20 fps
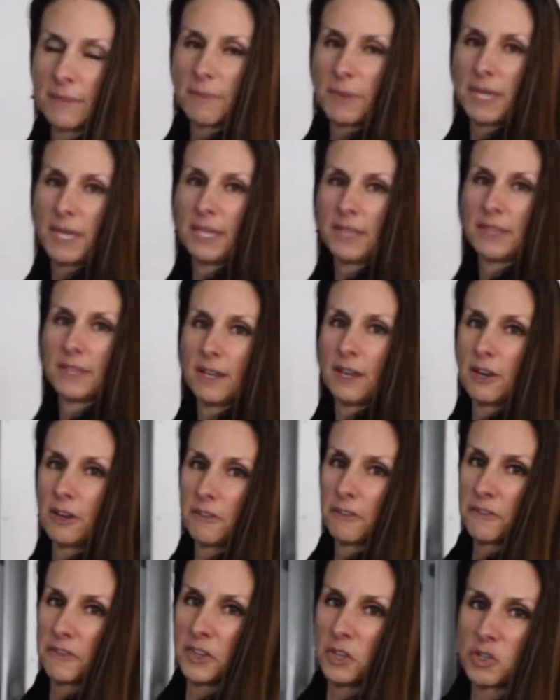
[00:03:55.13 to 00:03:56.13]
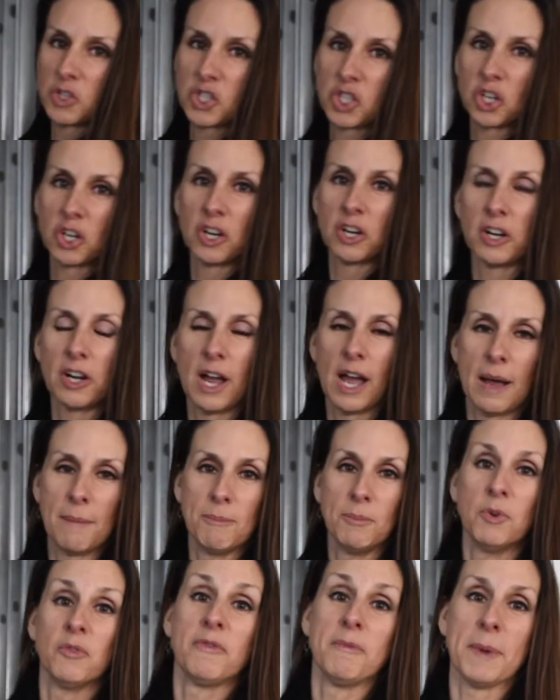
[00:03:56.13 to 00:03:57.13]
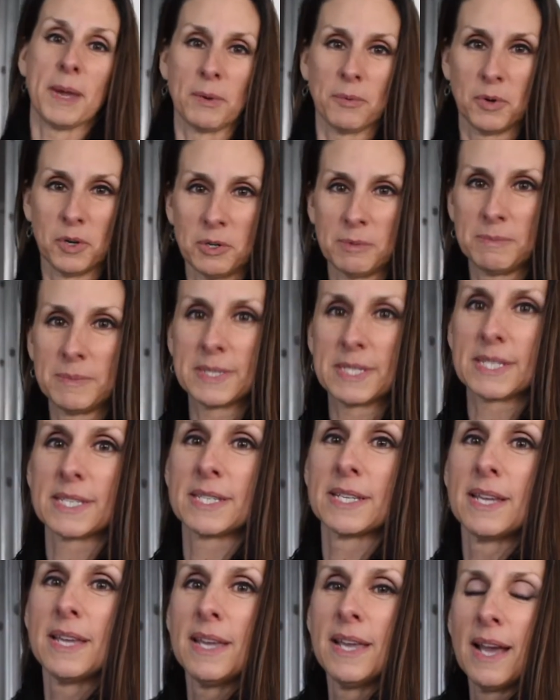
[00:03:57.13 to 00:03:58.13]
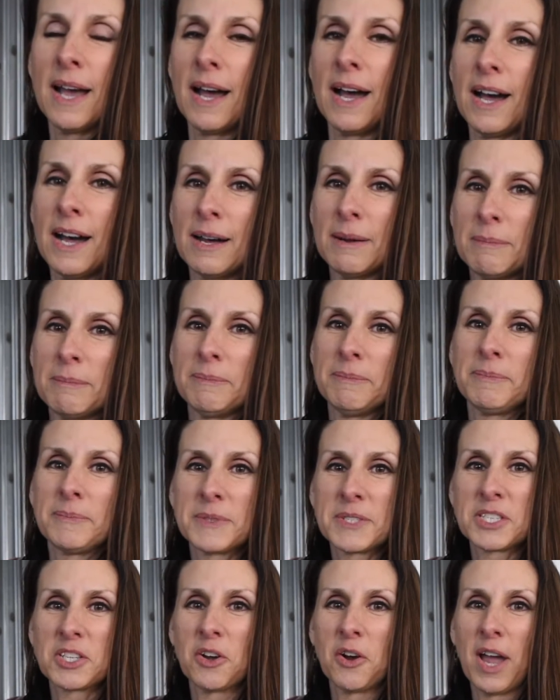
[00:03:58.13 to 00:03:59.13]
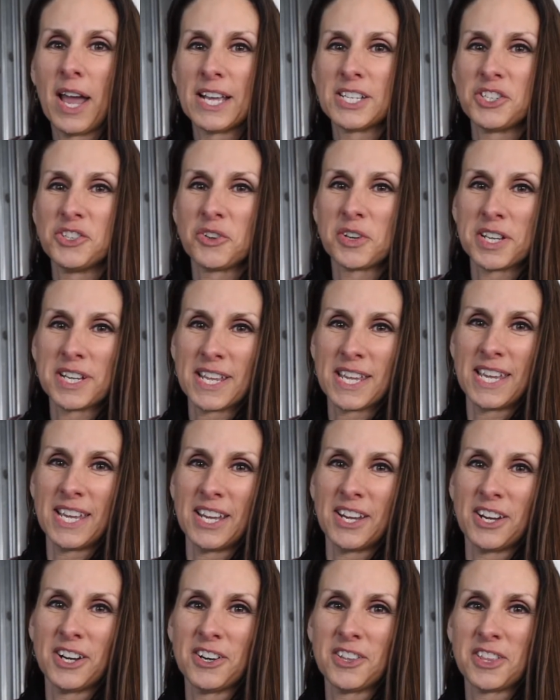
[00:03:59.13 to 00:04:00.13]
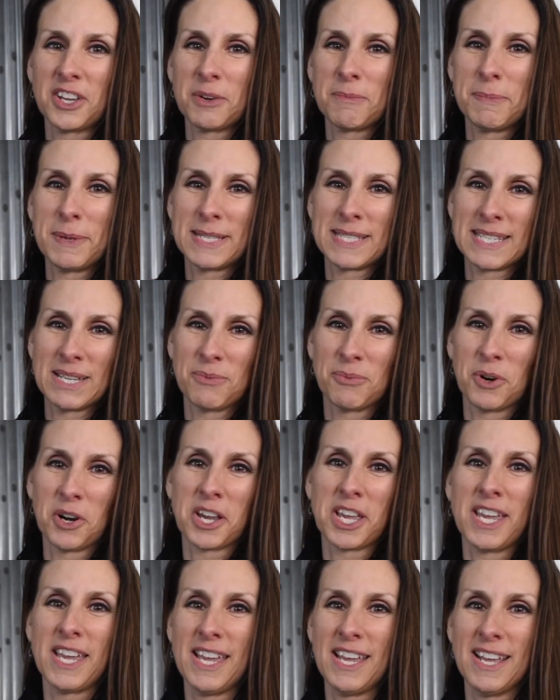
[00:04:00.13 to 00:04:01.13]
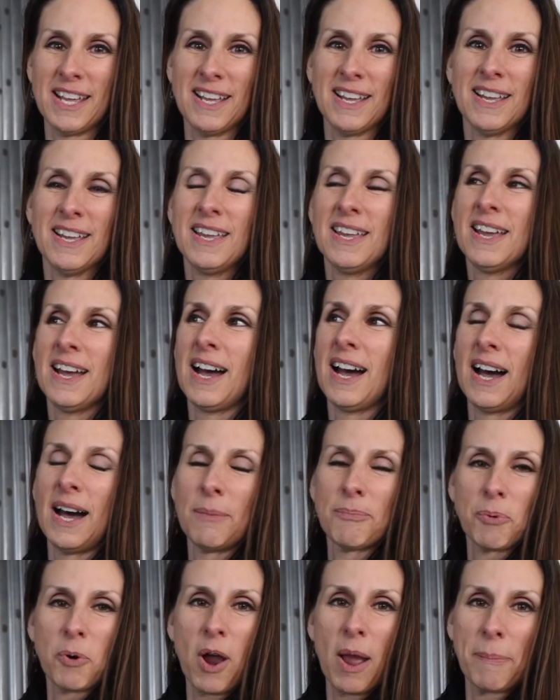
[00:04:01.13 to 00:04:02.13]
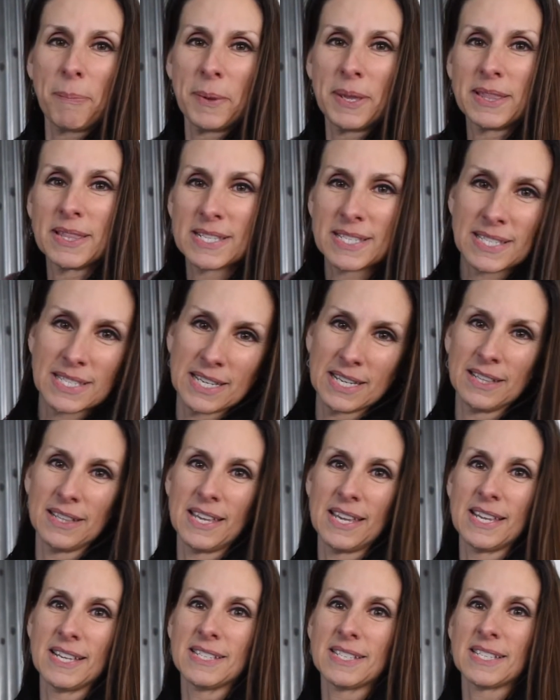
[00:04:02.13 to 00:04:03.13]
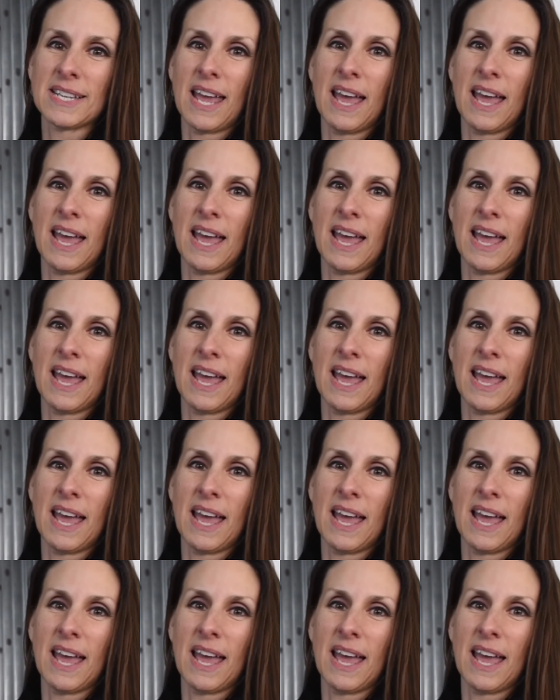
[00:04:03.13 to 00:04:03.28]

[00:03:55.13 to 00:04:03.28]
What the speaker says: to be our future movement rooms. So as you can hear, they're busy working, prepping the ceilings to